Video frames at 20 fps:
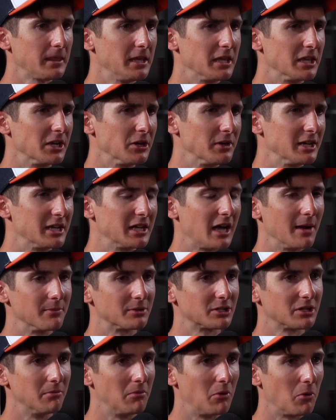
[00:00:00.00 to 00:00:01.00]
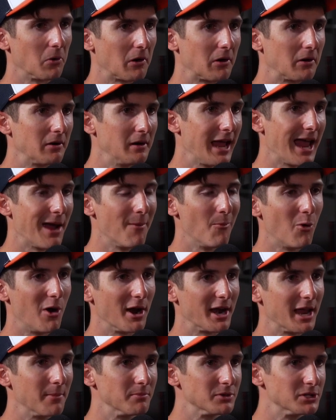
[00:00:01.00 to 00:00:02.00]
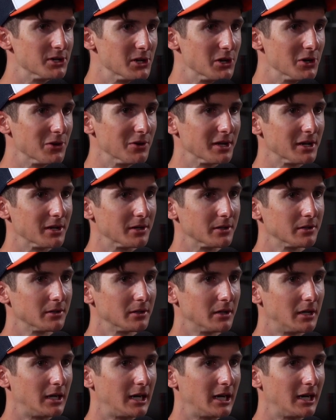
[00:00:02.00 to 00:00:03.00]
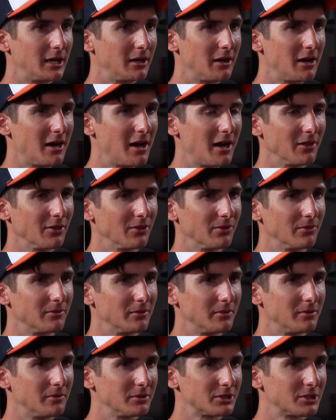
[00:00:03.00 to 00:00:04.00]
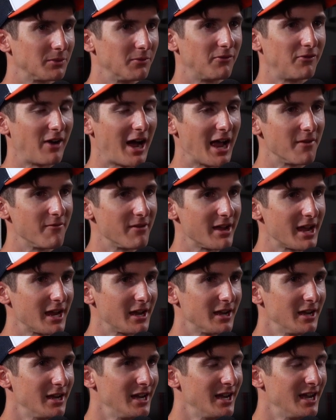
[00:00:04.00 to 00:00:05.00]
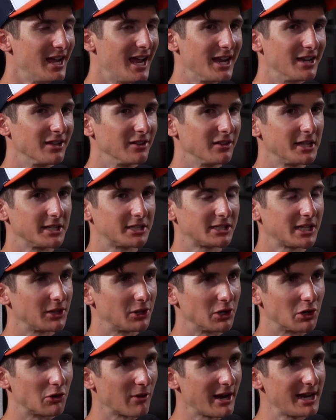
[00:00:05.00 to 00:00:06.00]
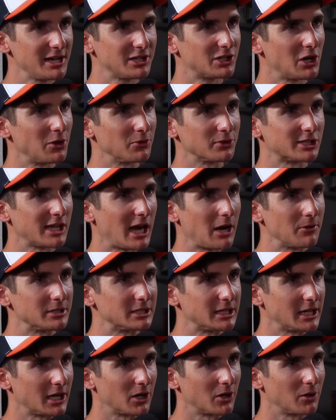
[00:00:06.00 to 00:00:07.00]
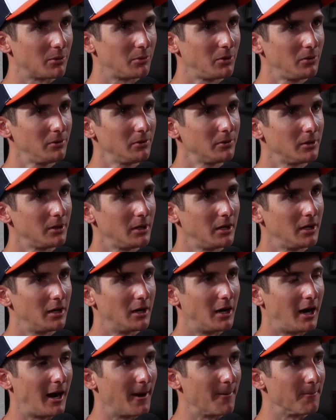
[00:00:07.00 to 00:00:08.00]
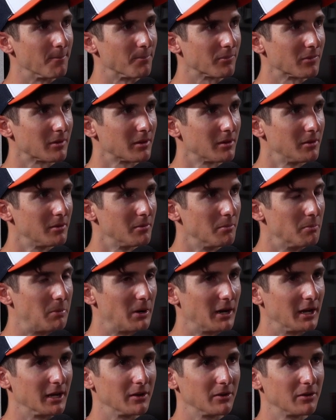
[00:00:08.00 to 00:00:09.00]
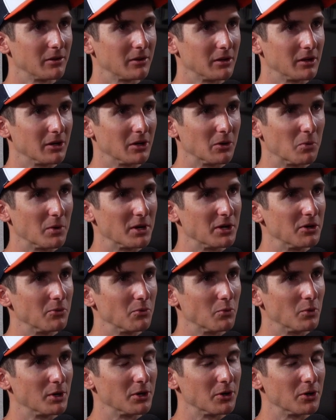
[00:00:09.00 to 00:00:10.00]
you climb some more M1, M2, and some 5.8. And like I said, the grades don't sound terrible. But when